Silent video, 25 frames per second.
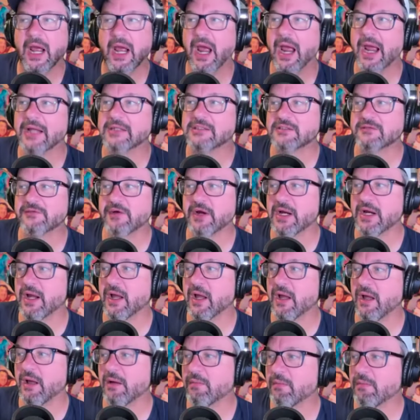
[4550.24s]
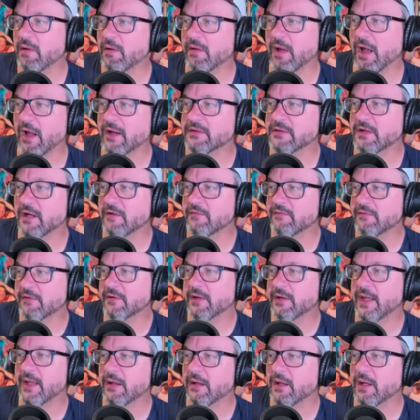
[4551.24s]
It's very uh, un, un,
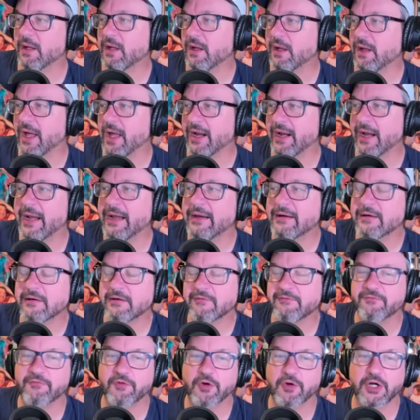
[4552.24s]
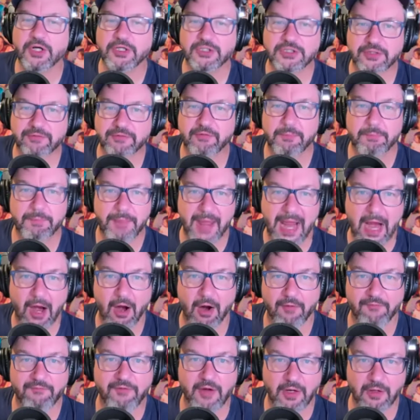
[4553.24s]
uh, unedited footage of a
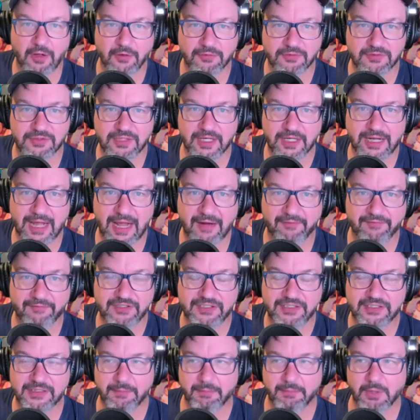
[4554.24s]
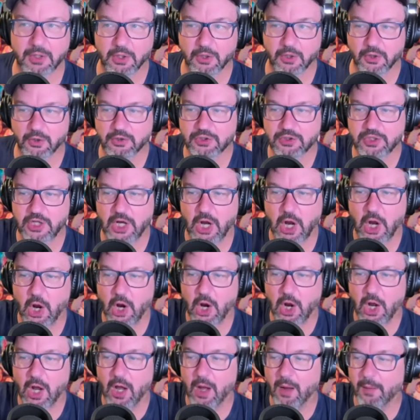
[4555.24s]
bear follows yep. a kind of similar t-
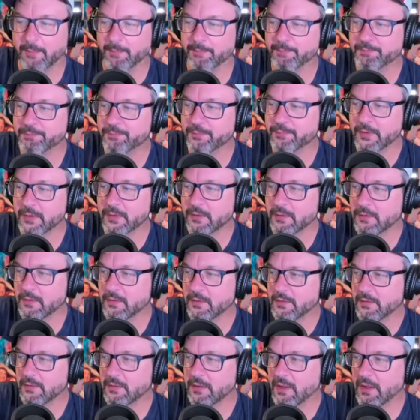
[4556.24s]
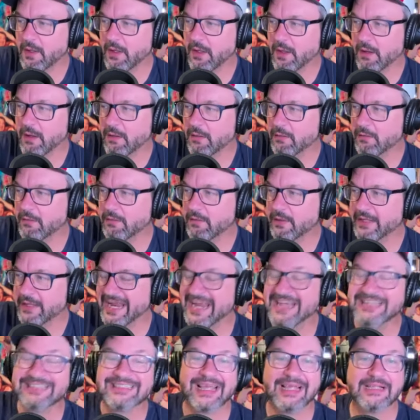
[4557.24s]
um, uh,
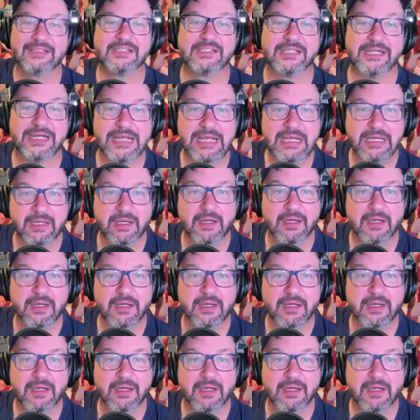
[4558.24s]
intensity